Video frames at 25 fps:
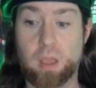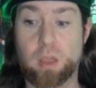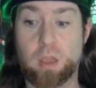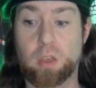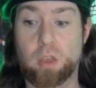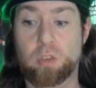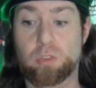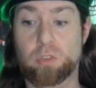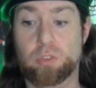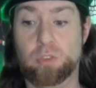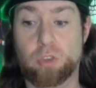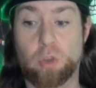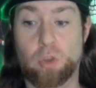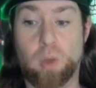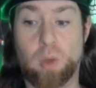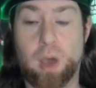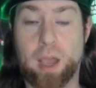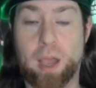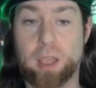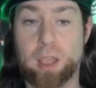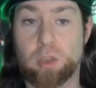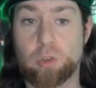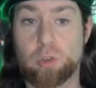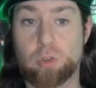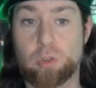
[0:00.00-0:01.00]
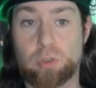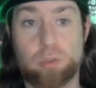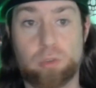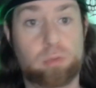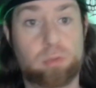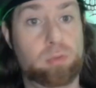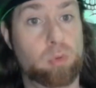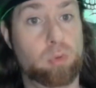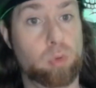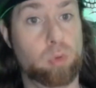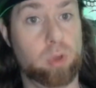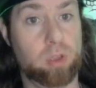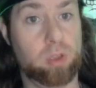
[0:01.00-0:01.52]
So I couldn't,
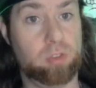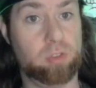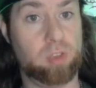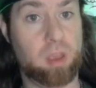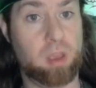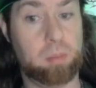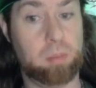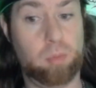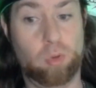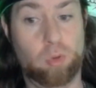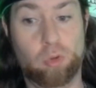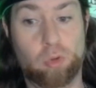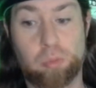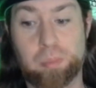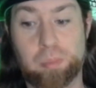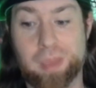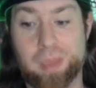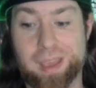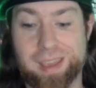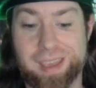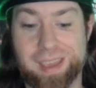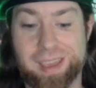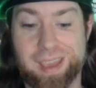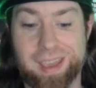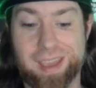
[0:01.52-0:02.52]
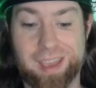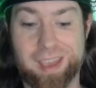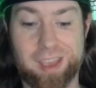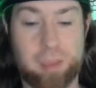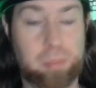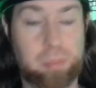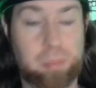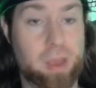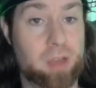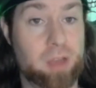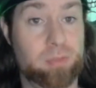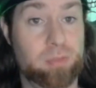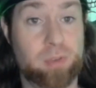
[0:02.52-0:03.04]
for example, make a
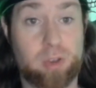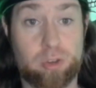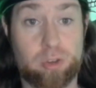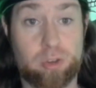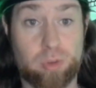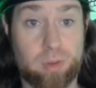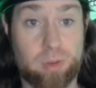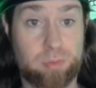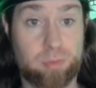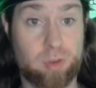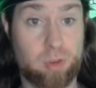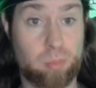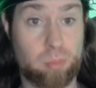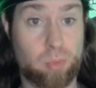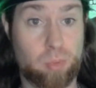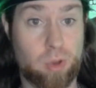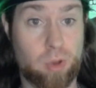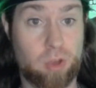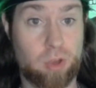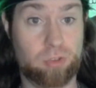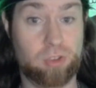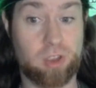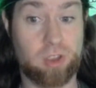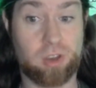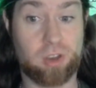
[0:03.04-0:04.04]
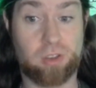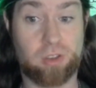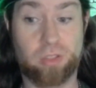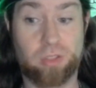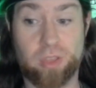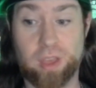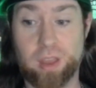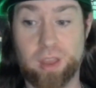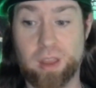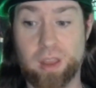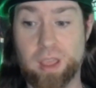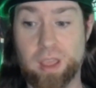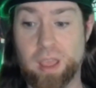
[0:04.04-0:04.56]
Pathfinder Infinite project
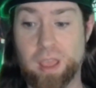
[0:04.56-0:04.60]
that